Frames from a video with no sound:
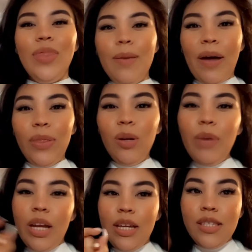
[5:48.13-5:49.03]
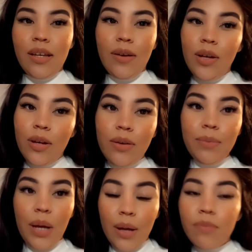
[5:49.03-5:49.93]
the bathroom is
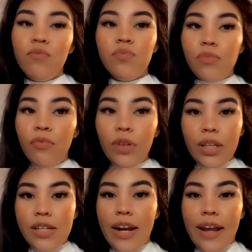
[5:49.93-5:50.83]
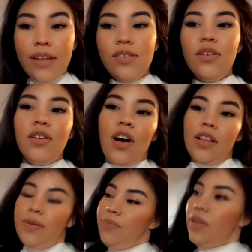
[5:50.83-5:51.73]
um, fully done, I guess you could call
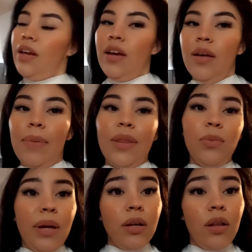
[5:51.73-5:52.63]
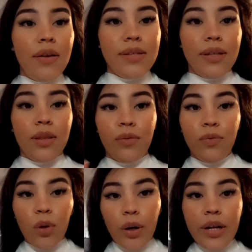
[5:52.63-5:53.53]
it. Bathroom and closet. The
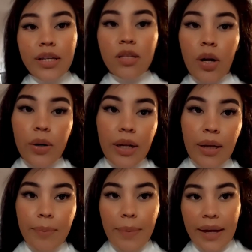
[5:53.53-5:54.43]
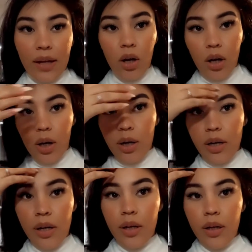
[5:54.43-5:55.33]
floor is already back
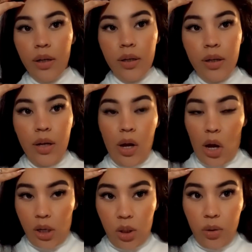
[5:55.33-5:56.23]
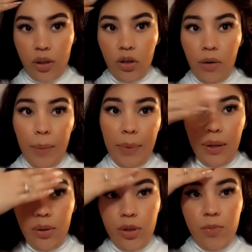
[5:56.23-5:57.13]
on. Also, ignore my
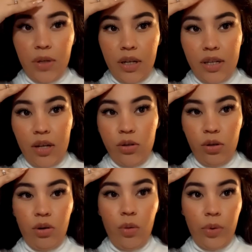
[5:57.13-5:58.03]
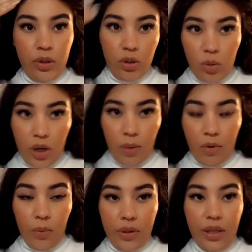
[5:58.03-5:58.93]
pelitos because I just don't know what to do
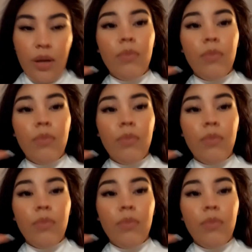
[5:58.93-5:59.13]
anymore with them.